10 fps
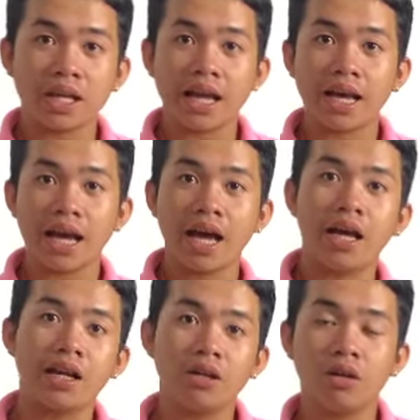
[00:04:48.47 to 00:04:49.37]
that I
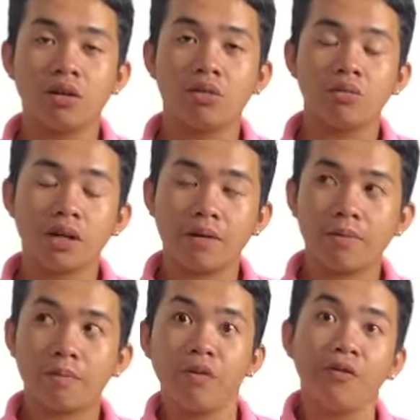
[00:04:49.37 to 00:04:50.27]
can, you know,
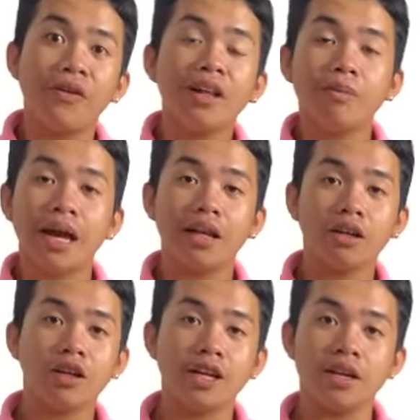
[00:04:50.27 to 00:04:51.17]
fulfill my
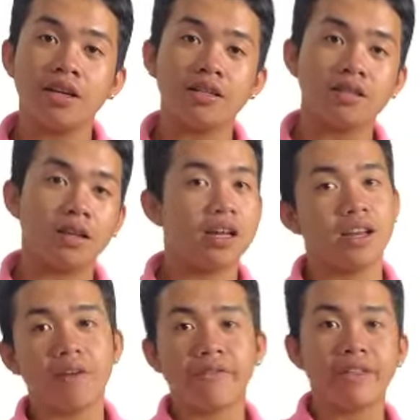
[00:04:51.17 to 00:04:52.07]
learnings
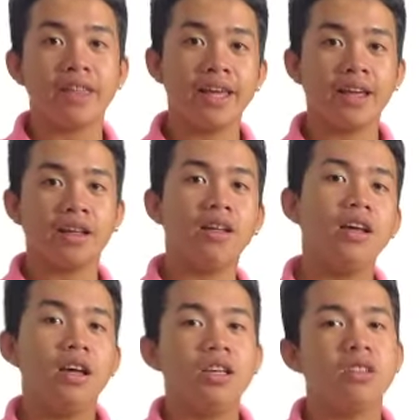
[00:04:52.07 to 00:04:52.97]
and everything.
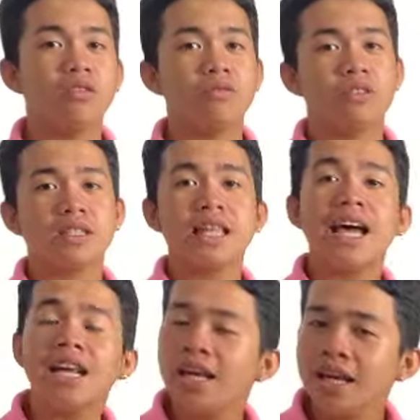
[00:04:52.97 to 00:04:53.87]
You know,
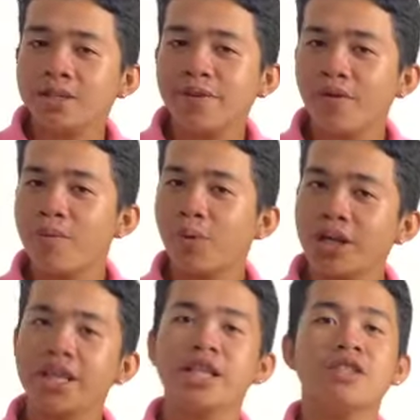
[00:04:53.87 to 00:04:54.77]
studying is very
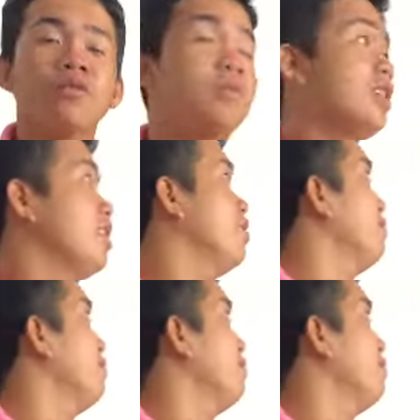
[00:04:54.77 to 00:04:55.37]
important to me.